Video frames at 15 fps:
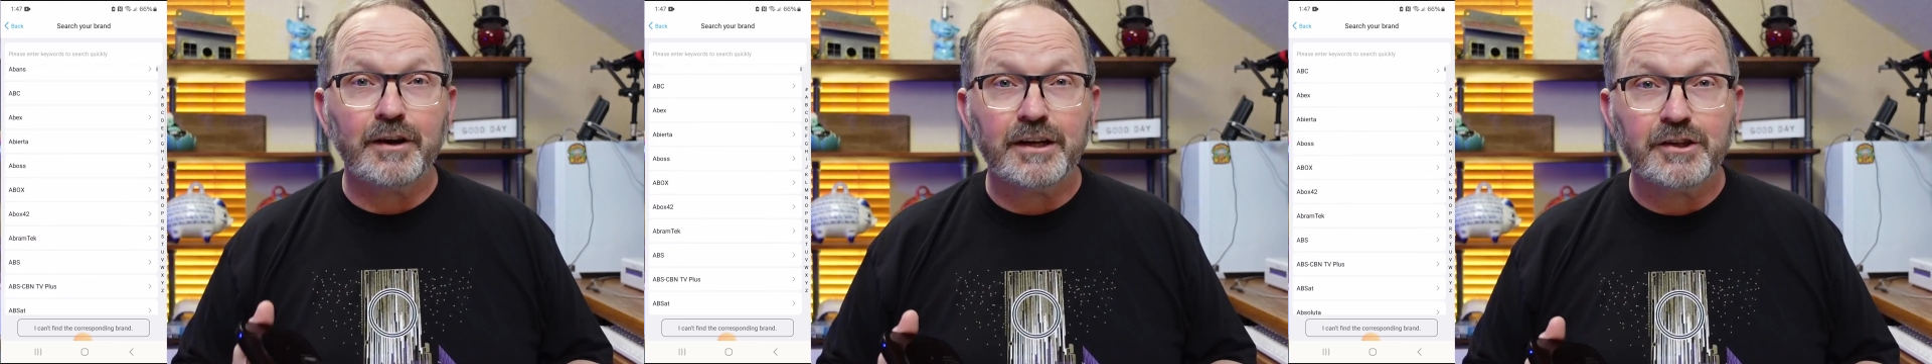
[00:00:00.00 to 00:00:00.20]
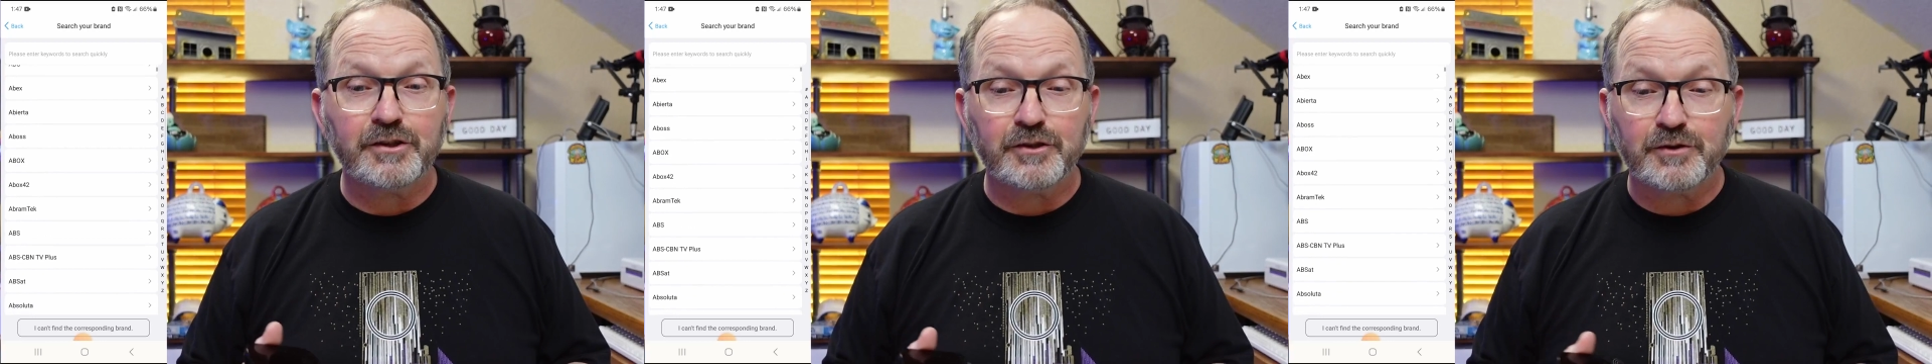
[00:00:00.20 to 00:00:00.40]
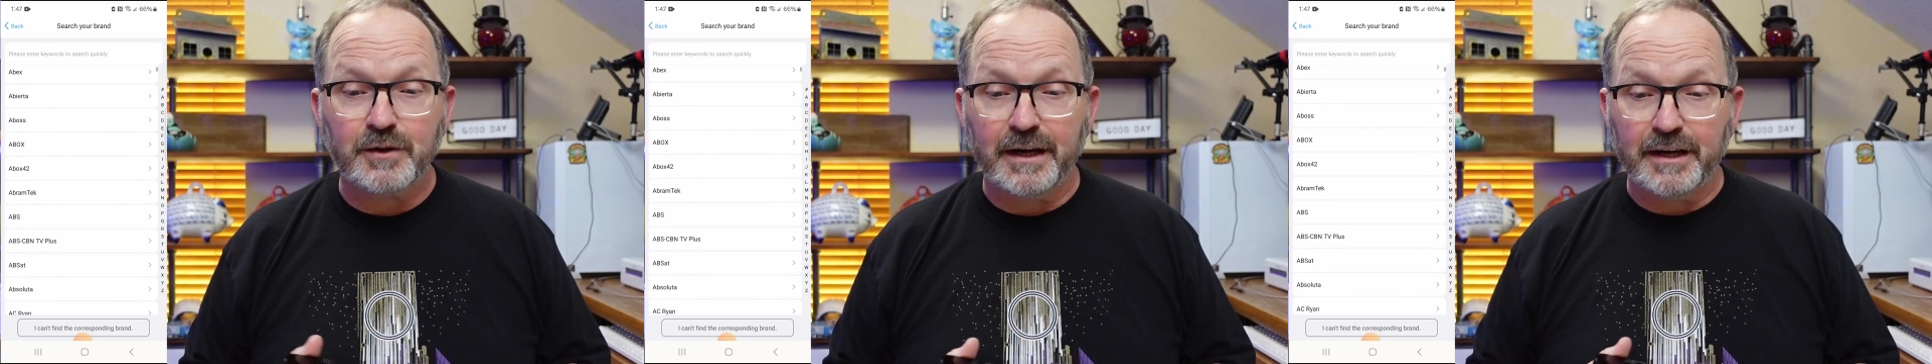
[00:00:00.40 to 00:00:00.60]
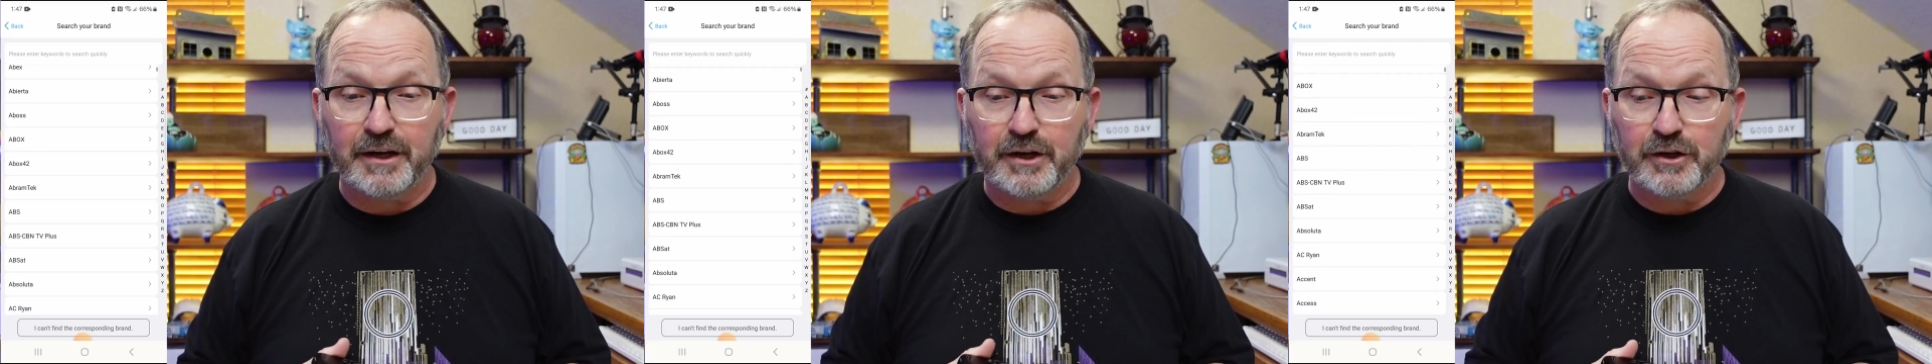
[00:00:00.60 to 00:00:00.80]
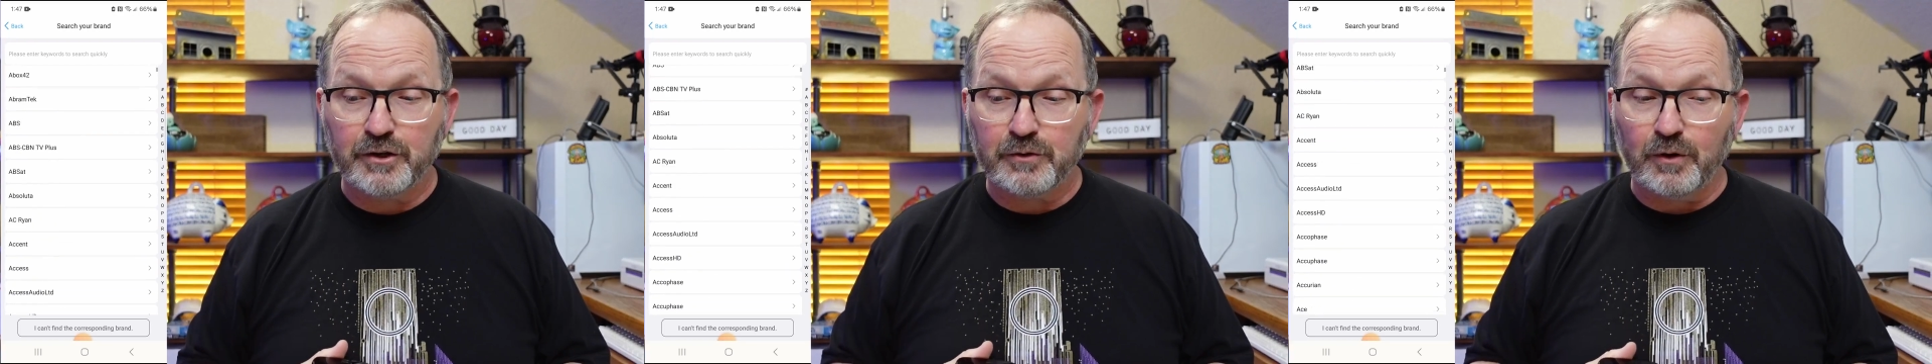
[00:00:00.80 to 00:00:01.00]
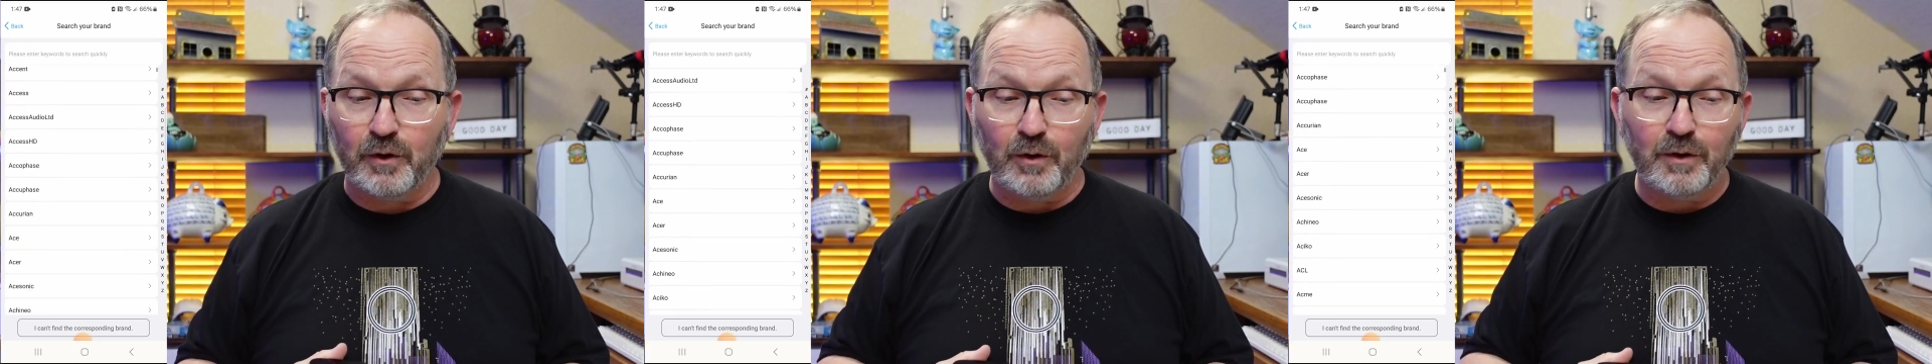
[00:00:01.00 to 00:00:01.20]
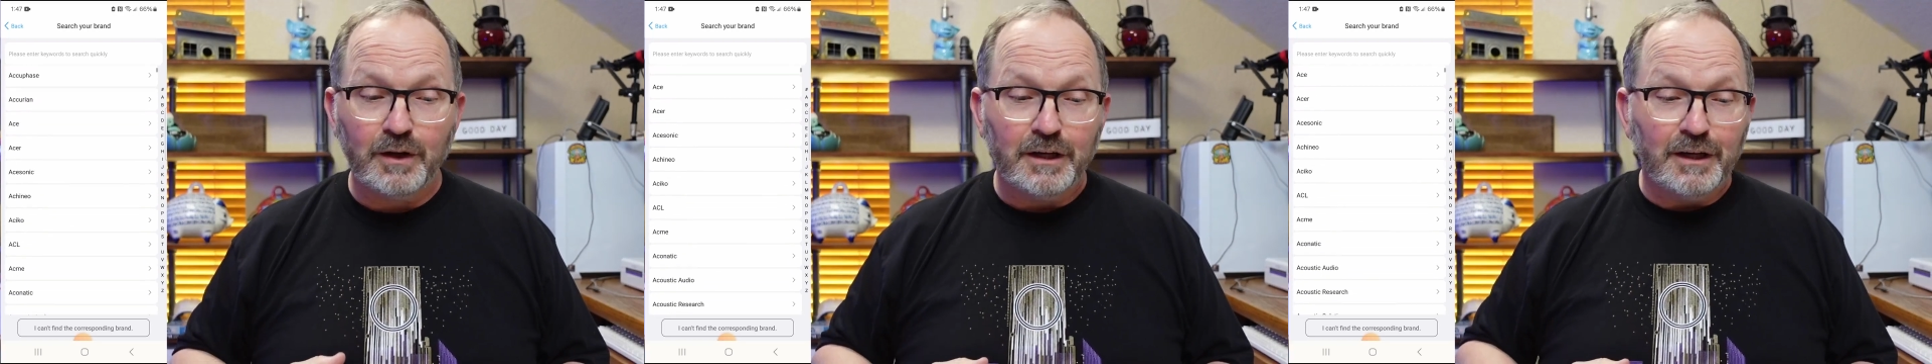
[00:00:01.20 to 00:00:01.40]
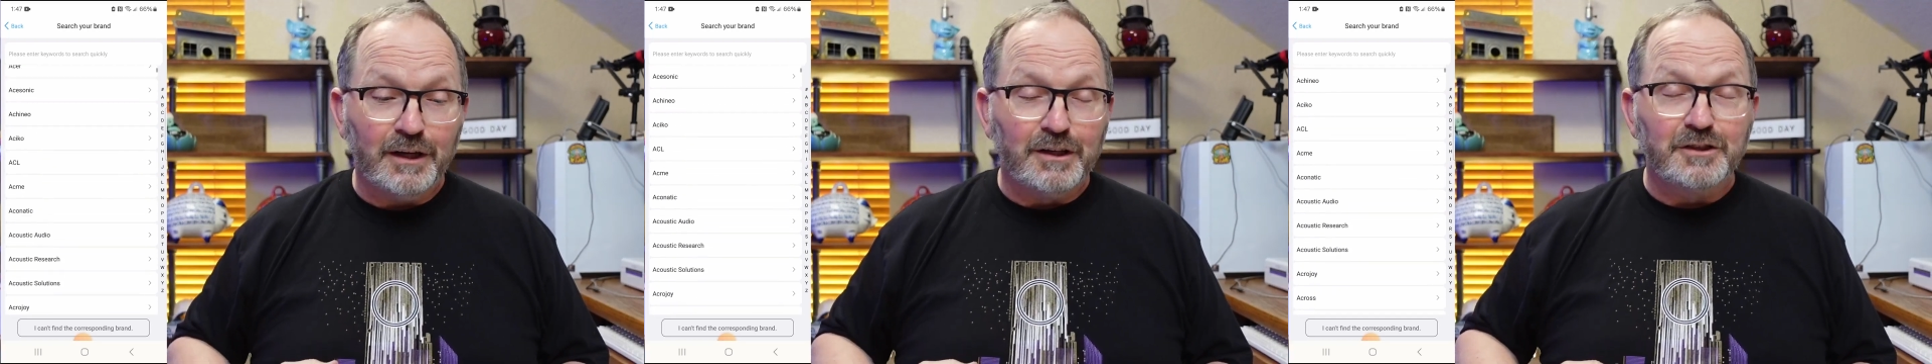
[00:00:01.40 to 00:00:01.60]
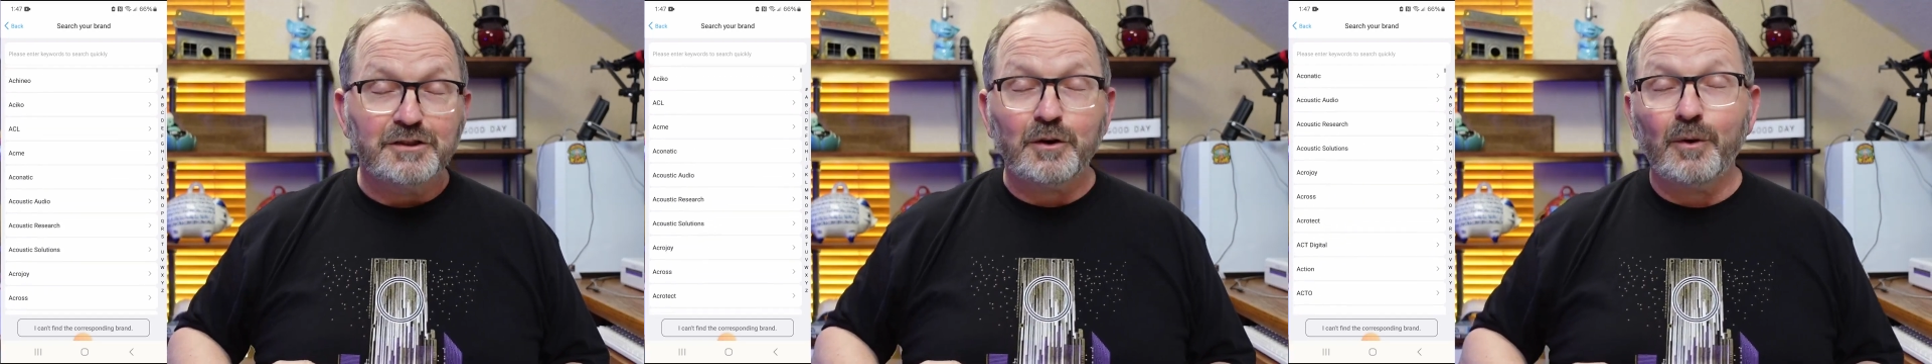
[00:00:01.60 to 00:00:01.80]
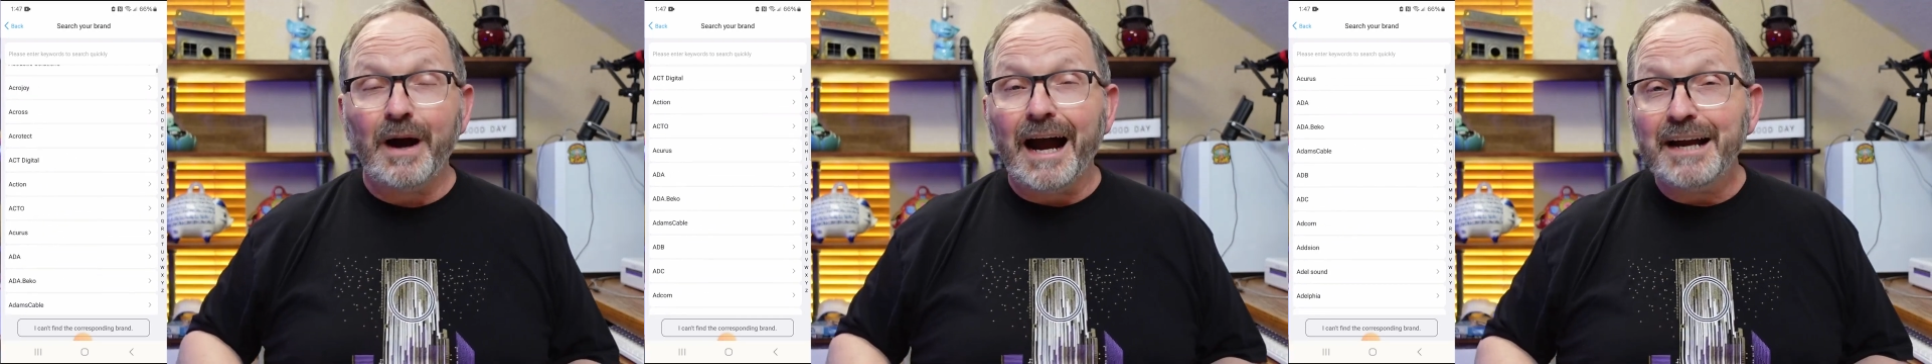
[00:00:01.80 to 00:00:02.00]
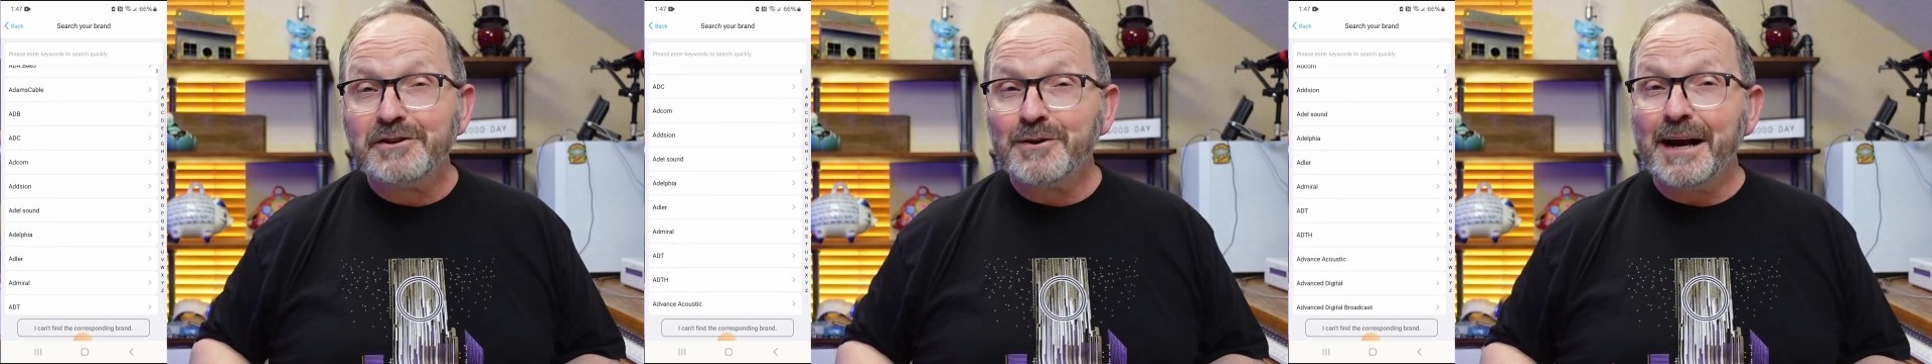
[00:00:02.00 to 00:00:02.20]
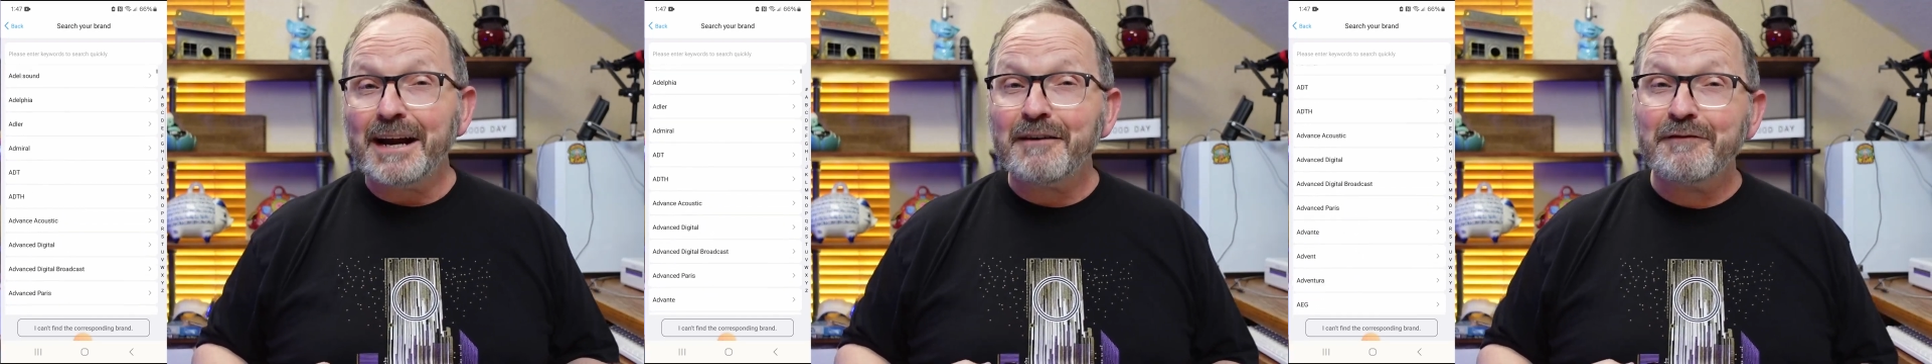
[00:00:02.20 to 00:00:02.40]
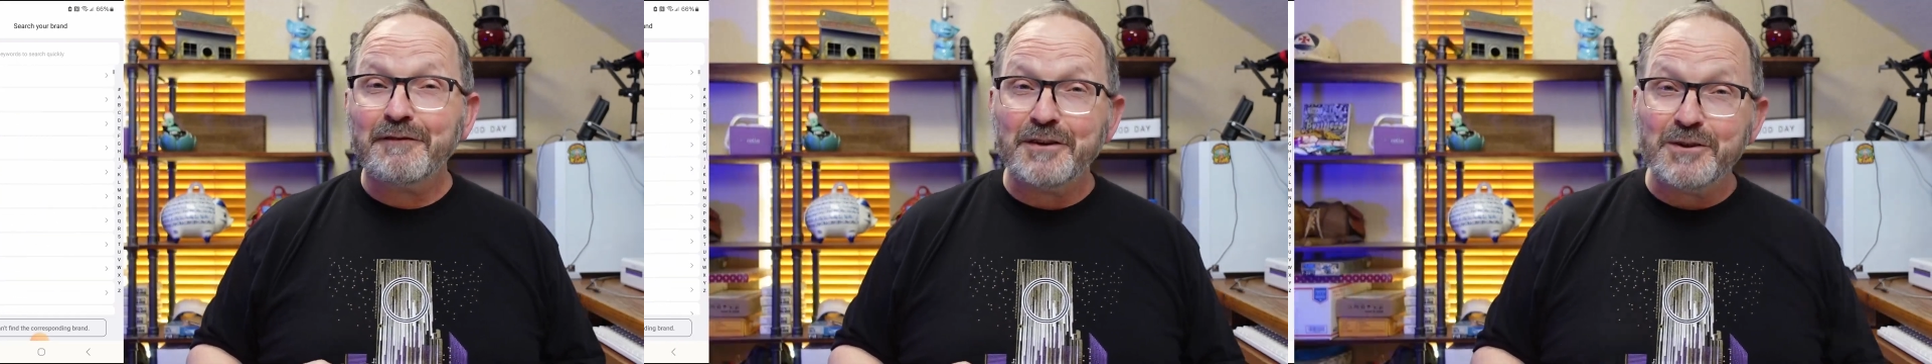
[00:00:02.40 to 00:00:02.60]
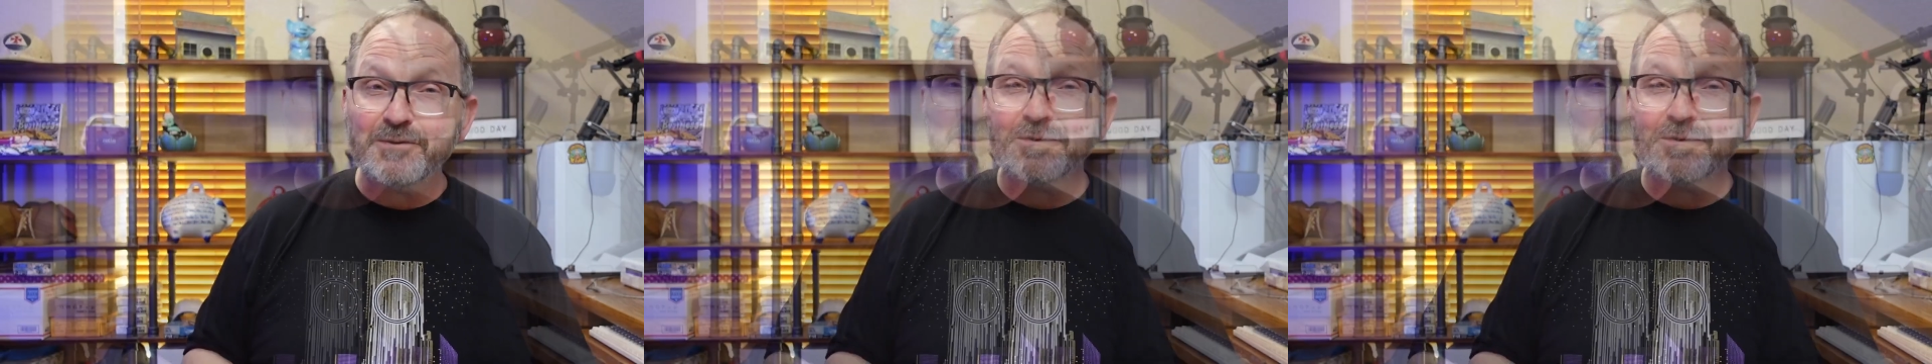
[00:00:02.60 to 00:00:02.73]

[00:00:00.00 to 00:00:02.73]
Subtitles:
is you're trying to control. So I tried a few